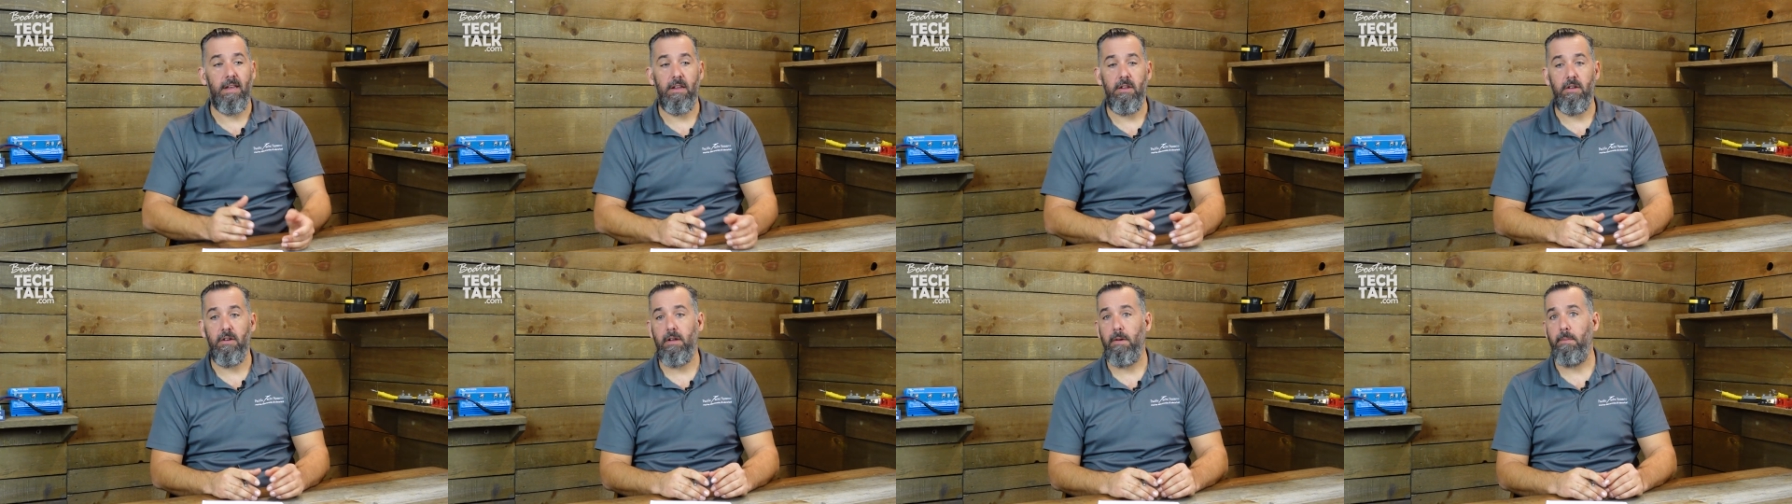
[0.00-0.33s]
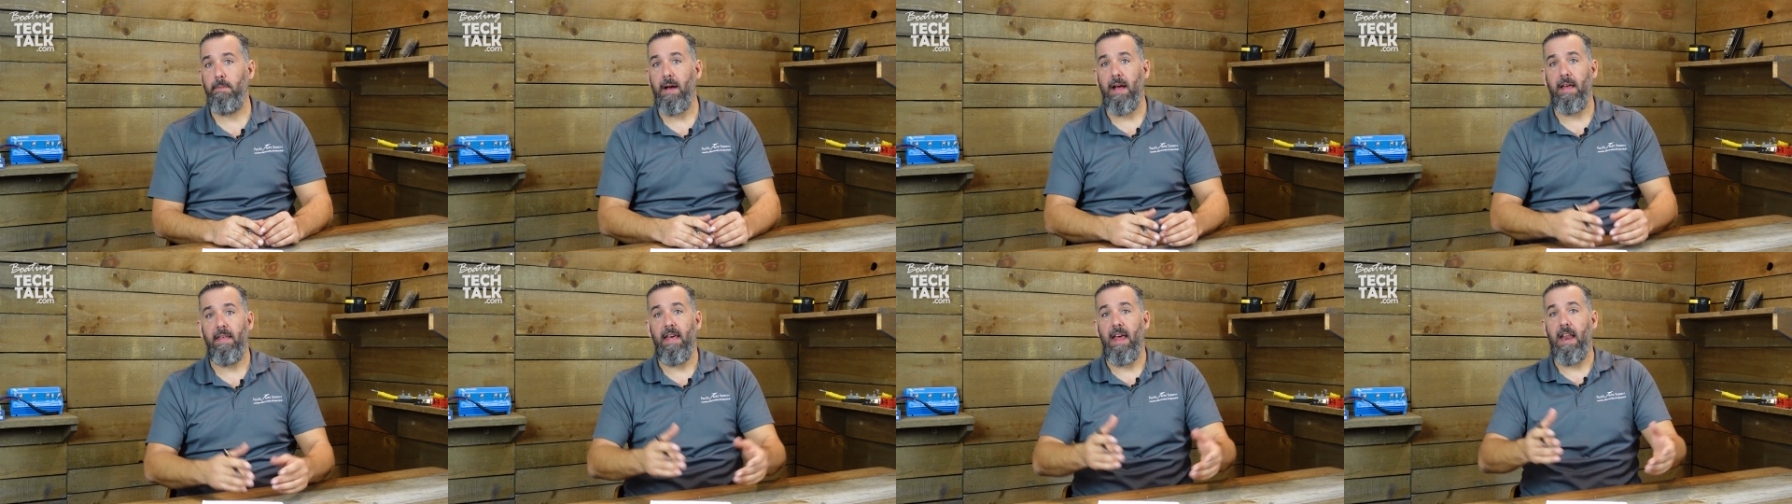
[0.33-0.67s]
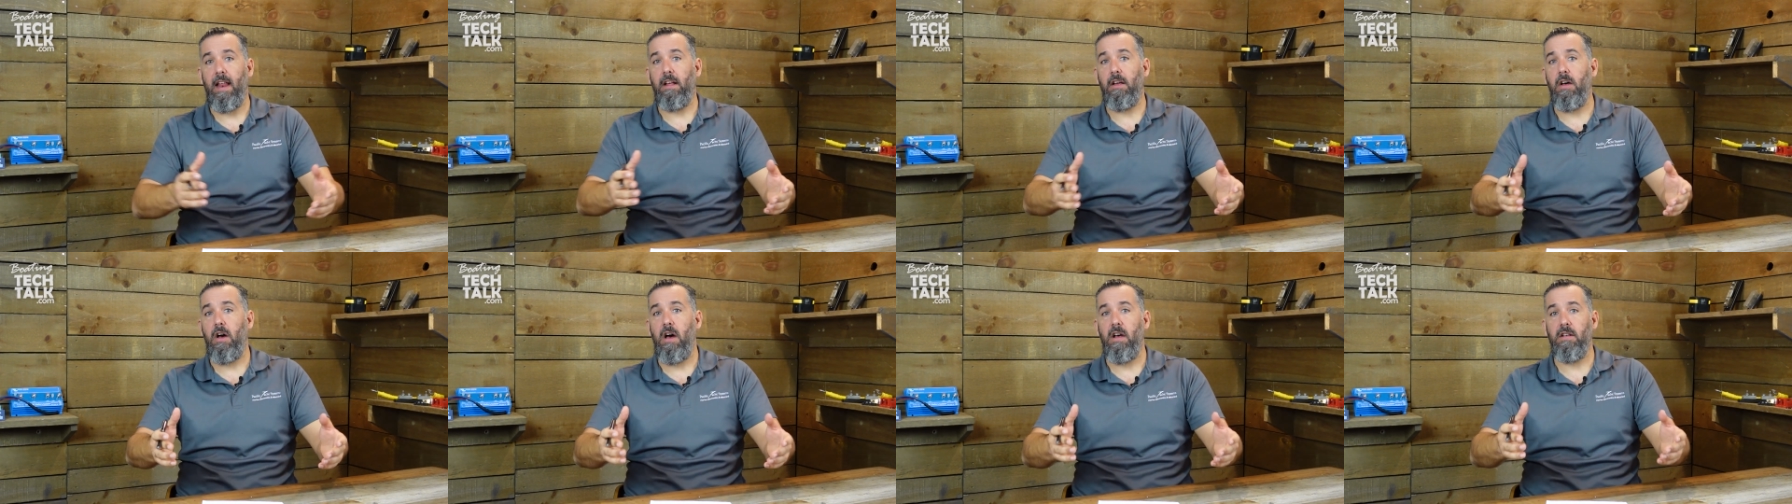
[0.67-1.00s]
you can buy that
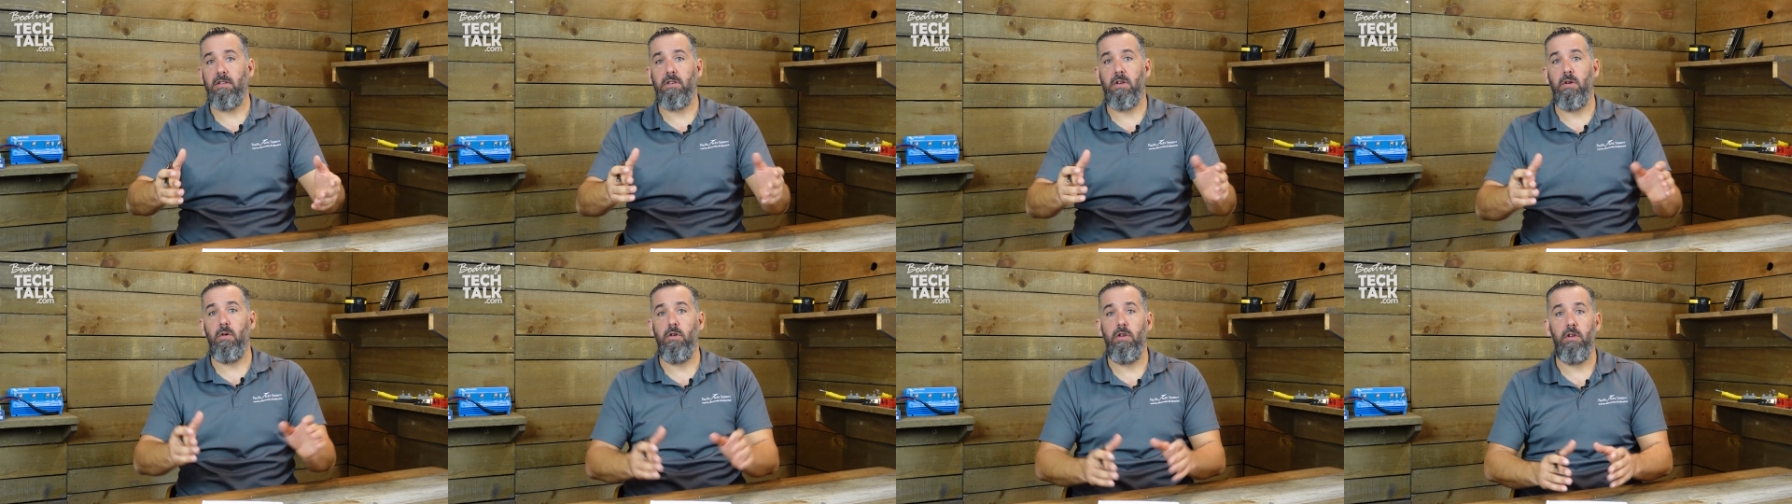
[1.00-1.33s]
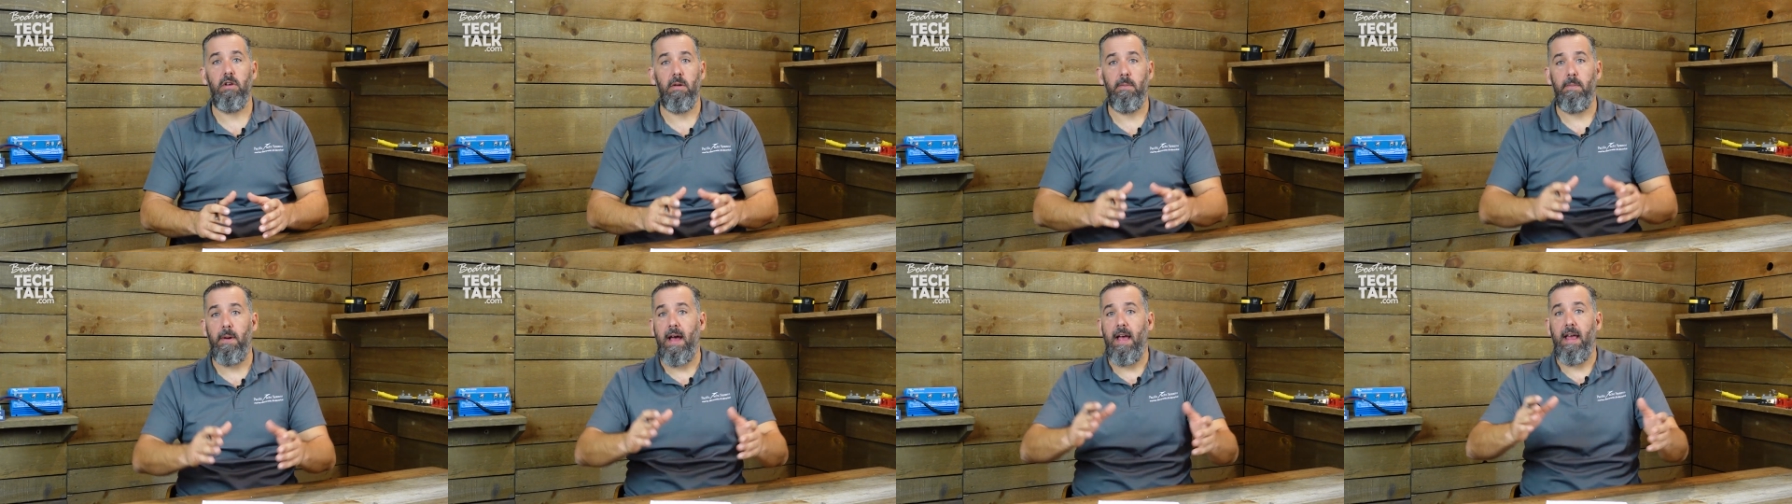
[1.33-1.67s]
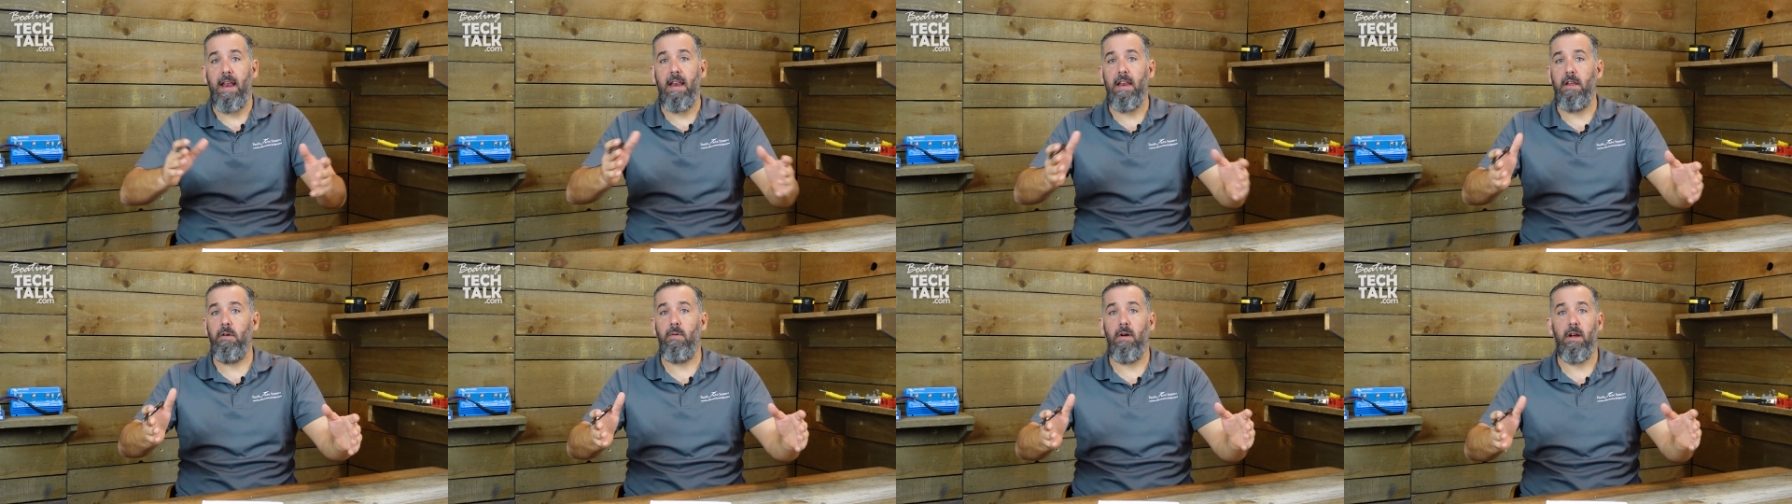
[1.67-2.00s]
at Costco, you could buy
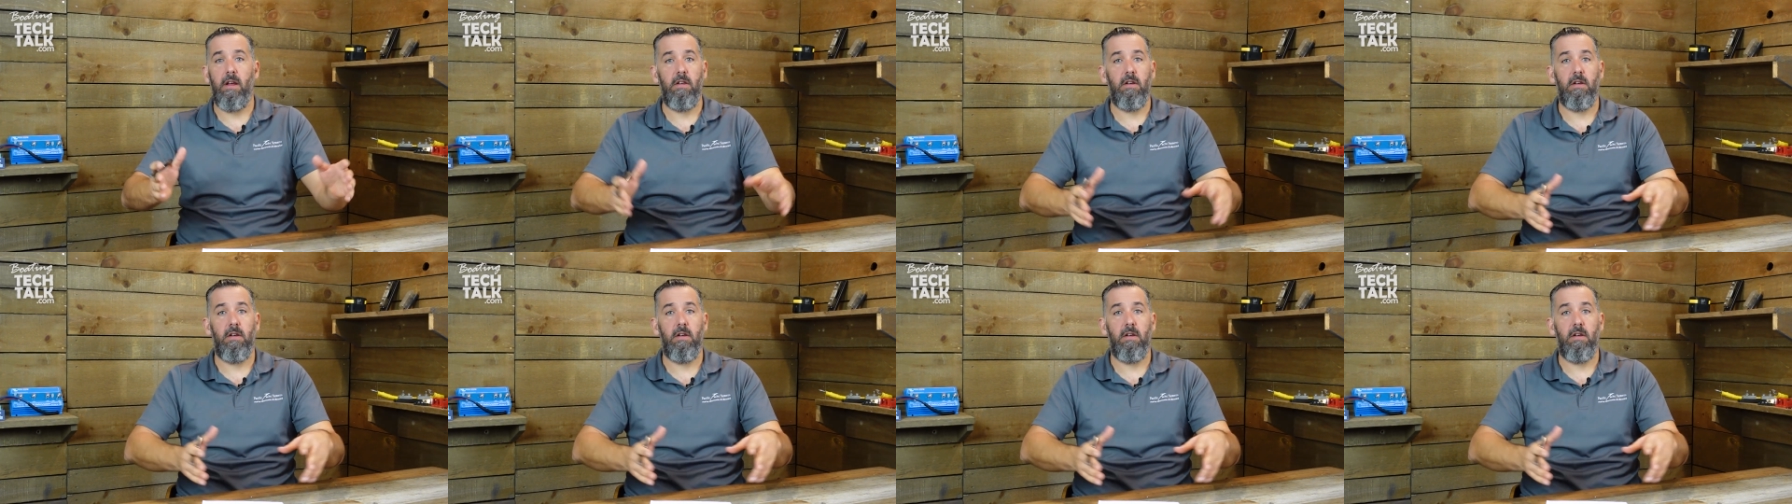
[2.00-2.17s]
it anywhere,